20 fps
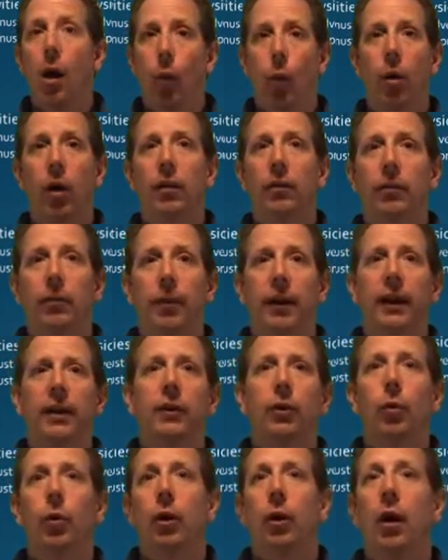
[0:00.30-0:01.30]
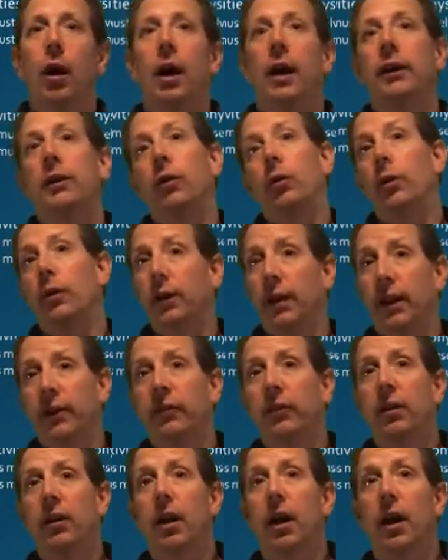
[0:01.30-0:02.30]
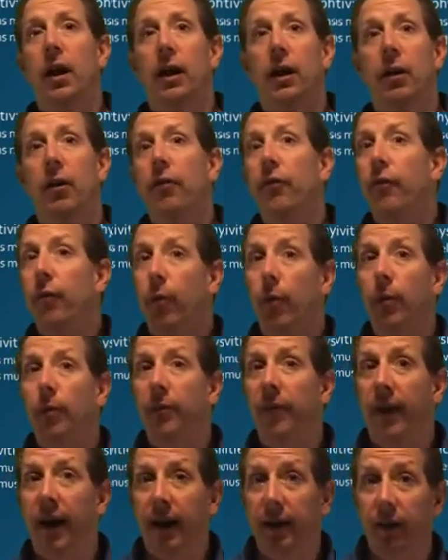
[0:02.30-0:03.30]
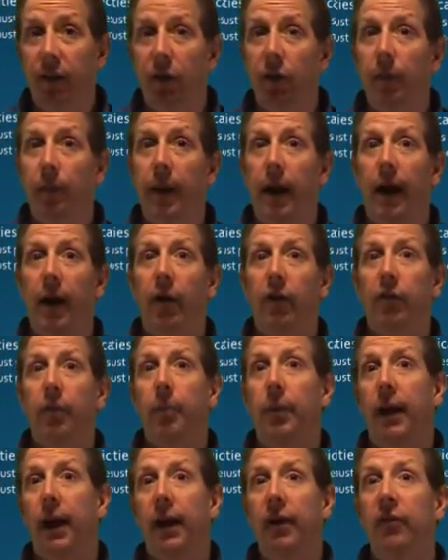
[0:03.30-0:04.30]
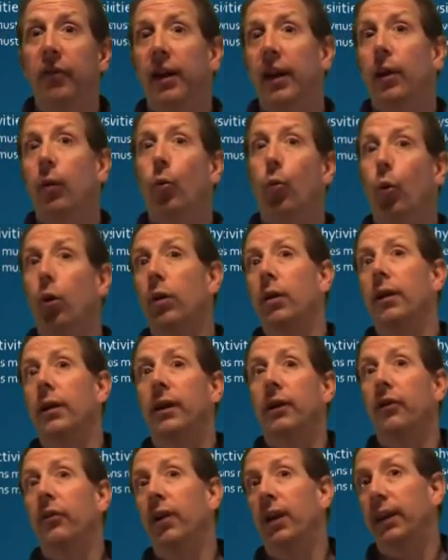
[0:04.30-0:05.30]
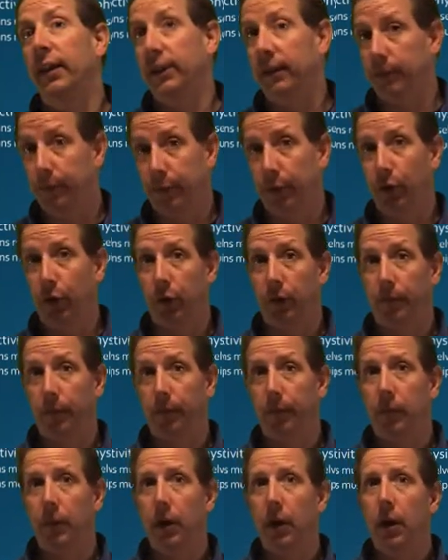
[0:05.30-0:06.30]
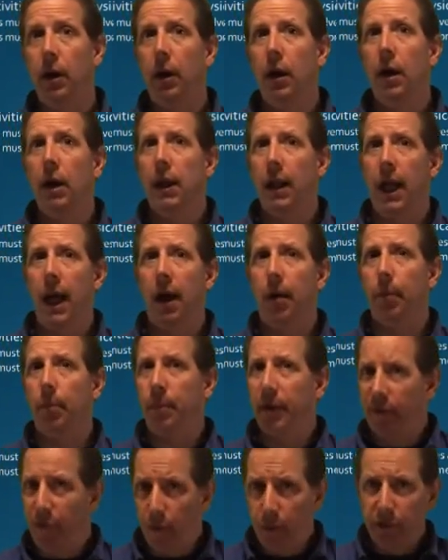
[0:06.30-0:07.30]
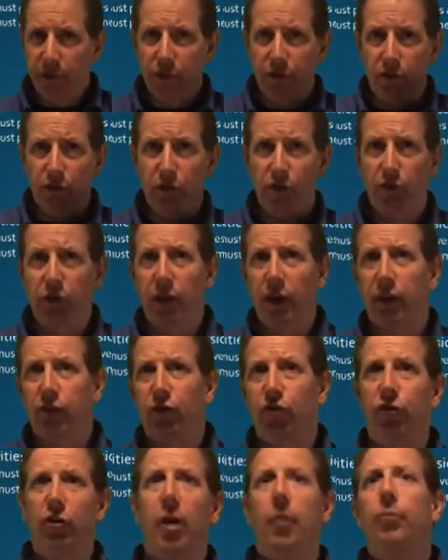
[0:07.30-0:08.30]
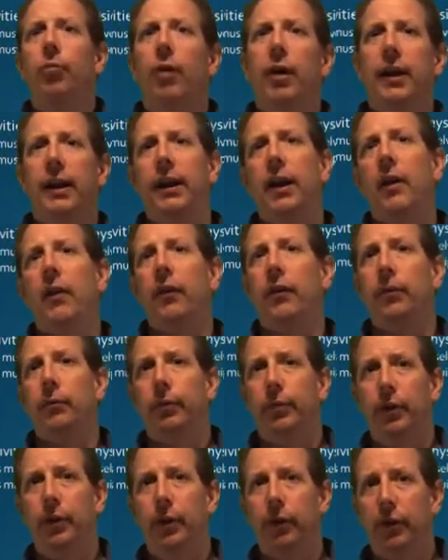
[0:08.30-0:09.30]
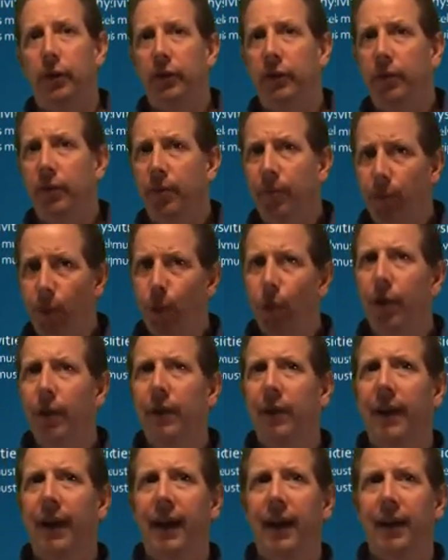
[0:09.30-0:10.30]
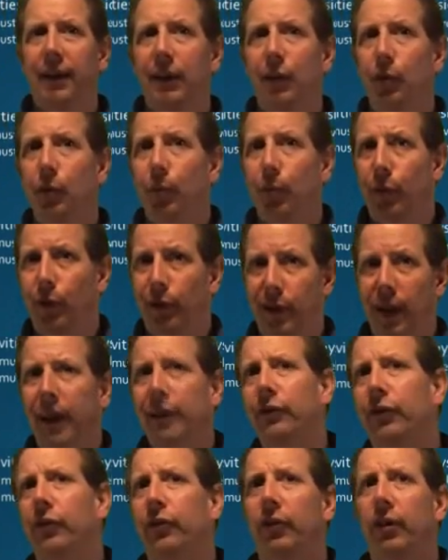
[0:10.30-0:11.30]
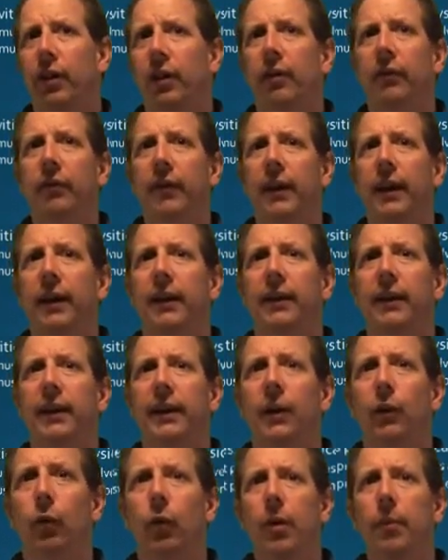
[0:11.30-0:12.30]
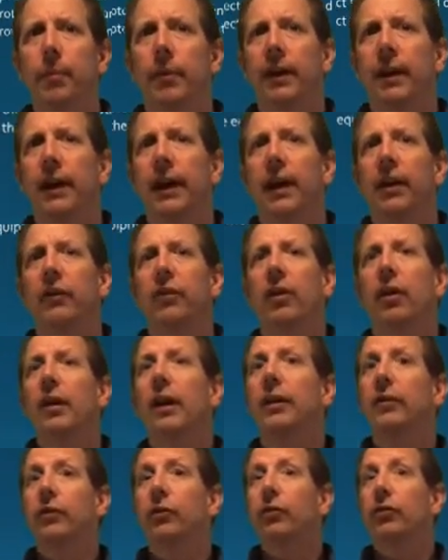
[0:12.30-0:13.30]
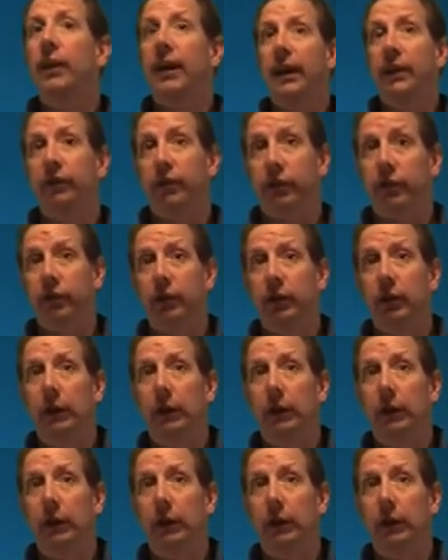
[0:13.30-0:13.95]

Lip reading: Welcome back to our ongoing lesson on form factors, power supplies, and working inside the computer. Now, before we just jump right into the computer, it's important that you protect yourself and the equipment against electrical dangers.